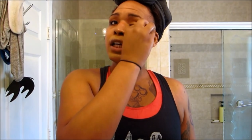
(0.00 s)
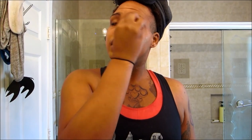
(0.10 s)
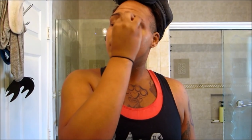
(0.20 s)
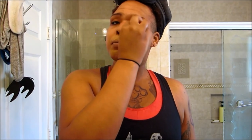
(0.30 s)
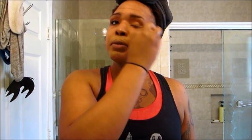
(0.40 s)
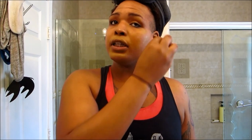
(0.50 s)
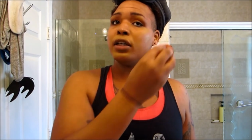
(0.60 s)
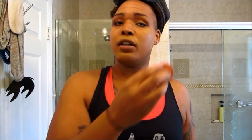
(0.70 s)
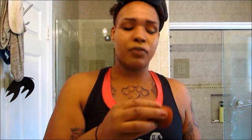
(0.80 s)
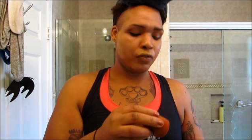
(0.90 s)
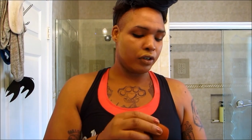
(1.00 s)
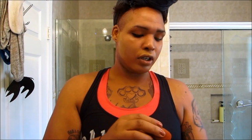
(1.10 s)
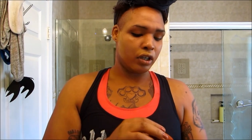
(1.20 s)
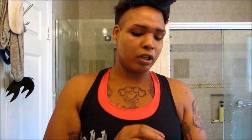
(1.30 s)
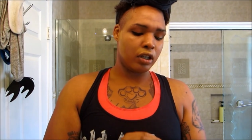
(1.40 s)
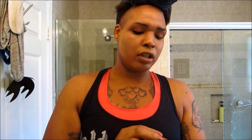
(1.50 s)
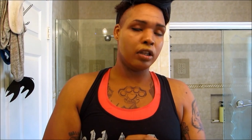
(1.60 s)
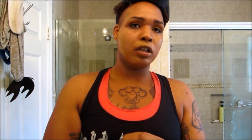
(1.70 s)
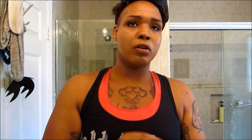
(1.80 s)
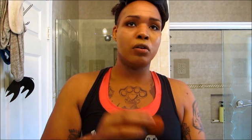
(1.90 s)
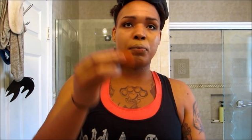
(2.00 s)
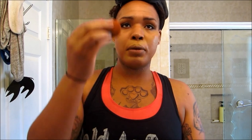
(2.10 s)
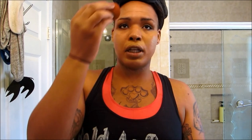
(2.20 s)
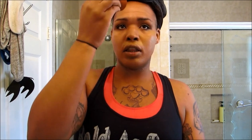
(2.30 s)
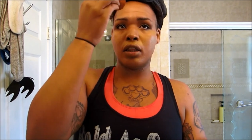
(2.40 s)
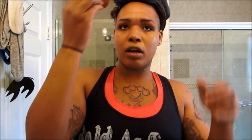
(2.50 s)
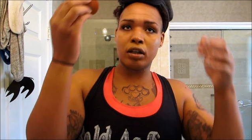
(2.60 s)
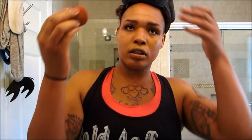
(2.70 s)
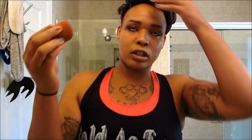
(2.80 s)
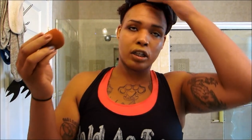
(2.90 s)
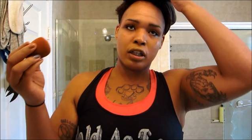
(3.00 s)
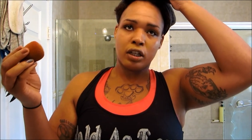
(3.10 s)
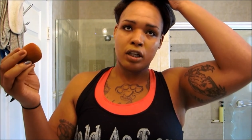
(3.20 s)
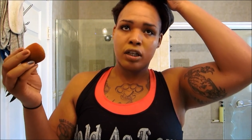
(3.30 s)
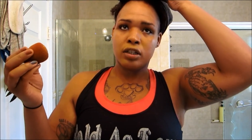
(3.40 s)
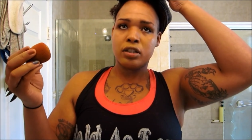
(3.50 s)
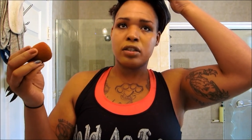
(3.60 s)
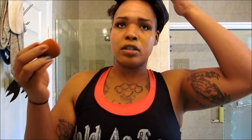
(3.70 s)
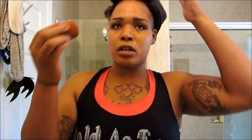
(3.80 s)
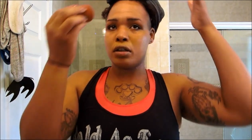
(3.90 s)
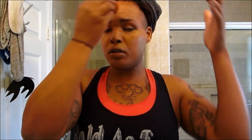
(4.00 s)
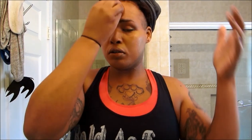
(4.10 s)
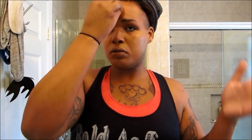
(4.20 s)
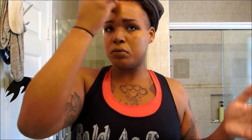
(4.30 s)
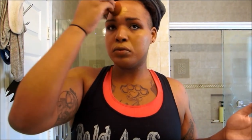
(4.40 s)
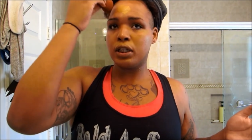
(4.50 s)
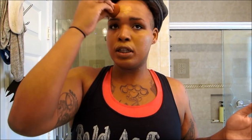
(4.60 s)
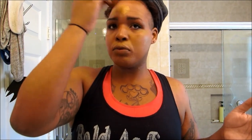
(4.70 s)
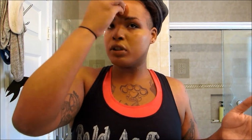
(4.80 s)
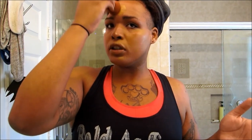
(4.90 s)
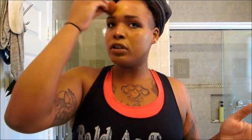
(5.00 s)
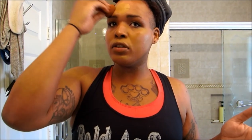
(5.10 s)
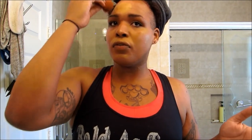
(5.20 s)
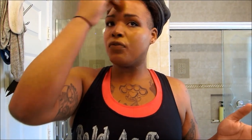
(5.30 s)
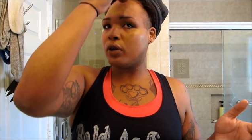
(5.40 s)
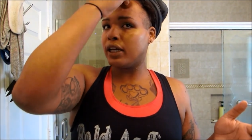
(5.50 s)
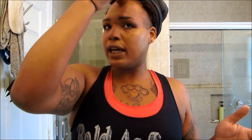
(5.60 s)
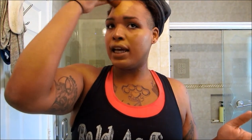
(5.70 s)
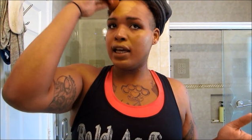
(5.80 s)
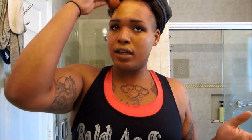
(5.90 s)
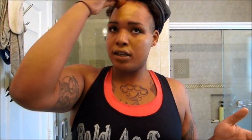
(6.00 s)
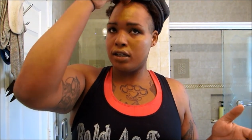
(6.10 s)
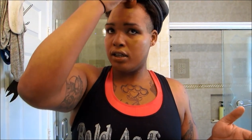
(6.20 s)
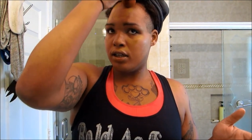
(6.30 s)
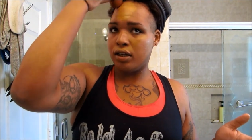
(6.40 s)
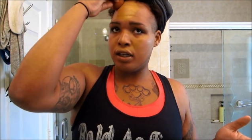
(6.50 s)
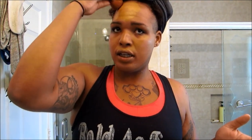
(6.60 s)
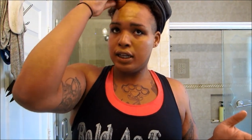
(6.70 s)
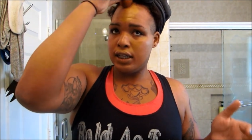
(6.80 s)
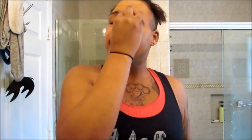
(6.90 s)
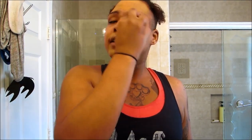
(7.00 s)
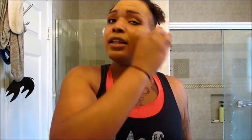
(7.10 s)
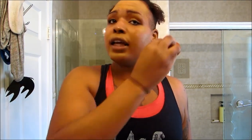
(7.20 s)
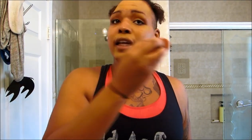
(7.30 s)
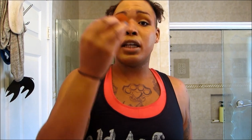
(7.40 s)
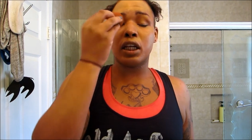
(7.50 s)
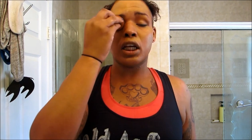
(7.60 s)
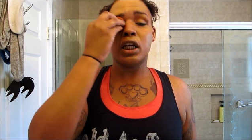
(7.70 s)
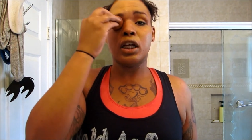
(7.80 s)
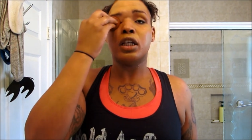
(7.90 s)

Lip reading: should be good for a little bit longer. So then we're going to do the forehead. And to like,